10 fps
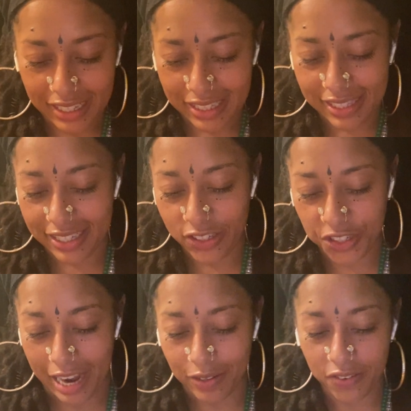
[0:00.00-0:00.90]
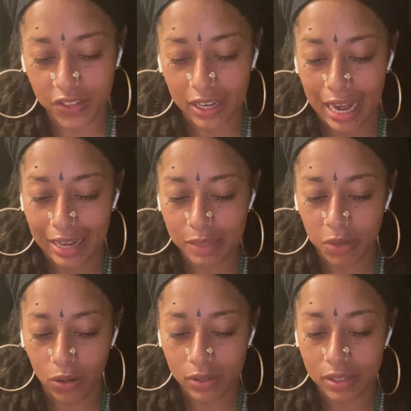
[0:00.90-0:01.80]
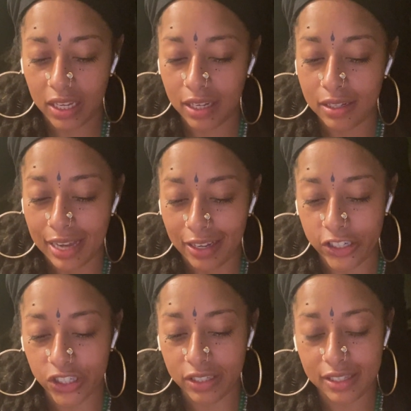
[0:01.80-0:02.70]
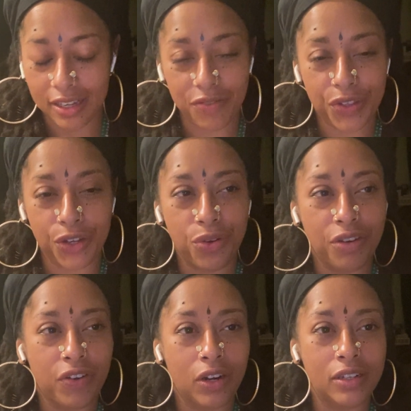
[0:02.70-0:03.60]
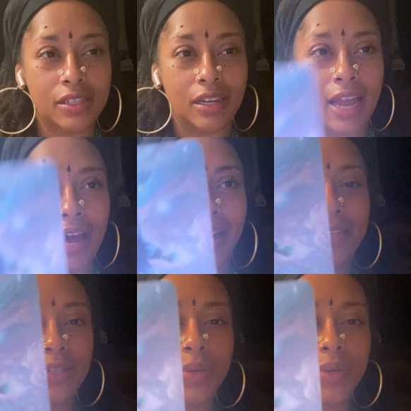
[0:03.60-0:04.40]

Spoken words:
It says, child of the cosmos, the intelligence of the universe lies